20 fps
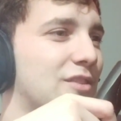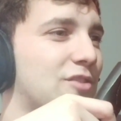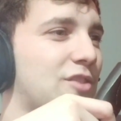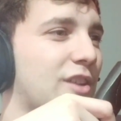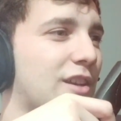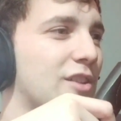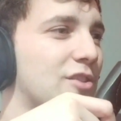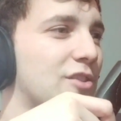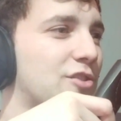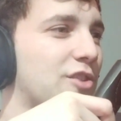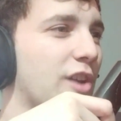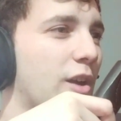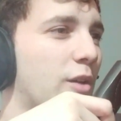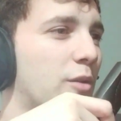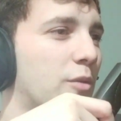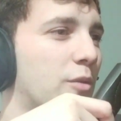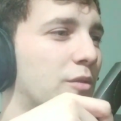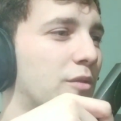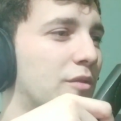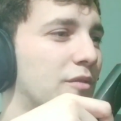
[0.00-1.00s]
Chicken
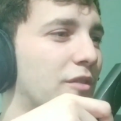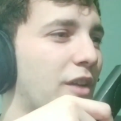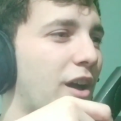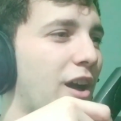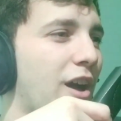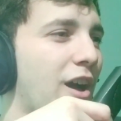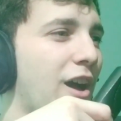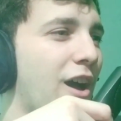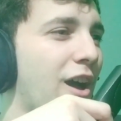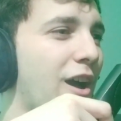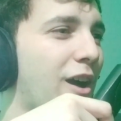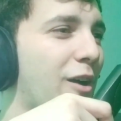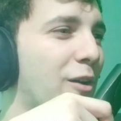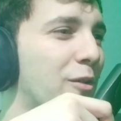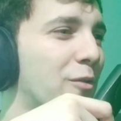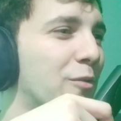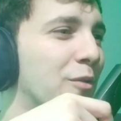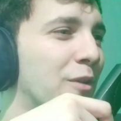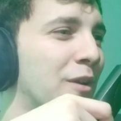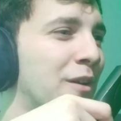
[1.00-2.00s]
Joe.
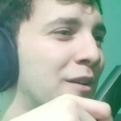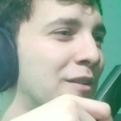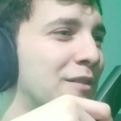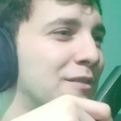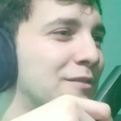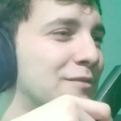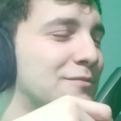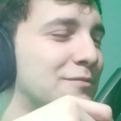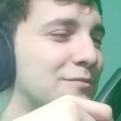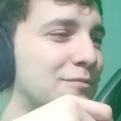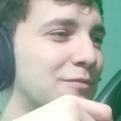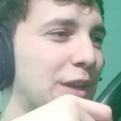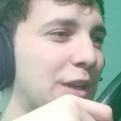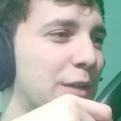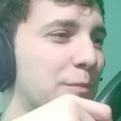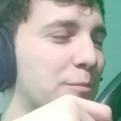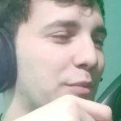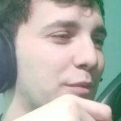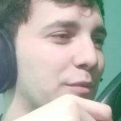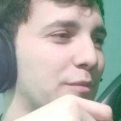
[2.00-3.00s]
No.
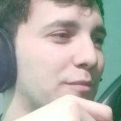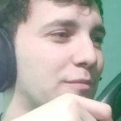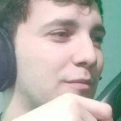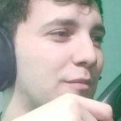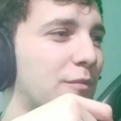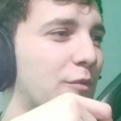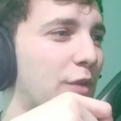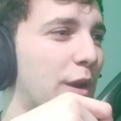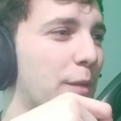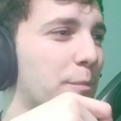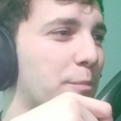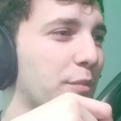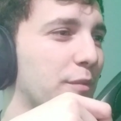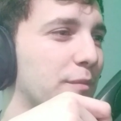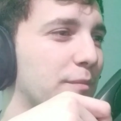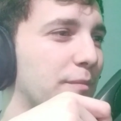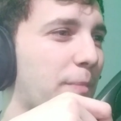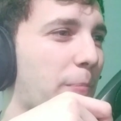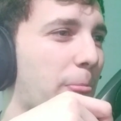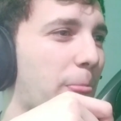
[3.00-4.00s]
Rip. Rip.
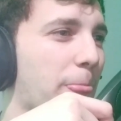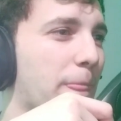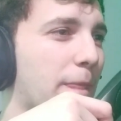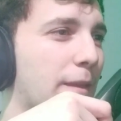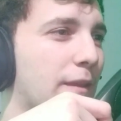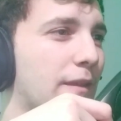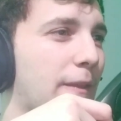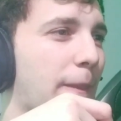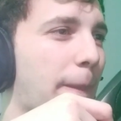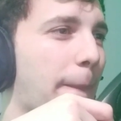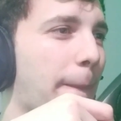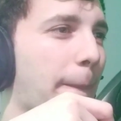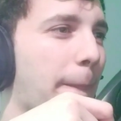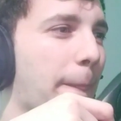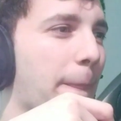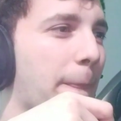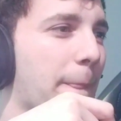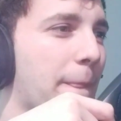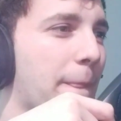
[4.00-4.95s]
Ah!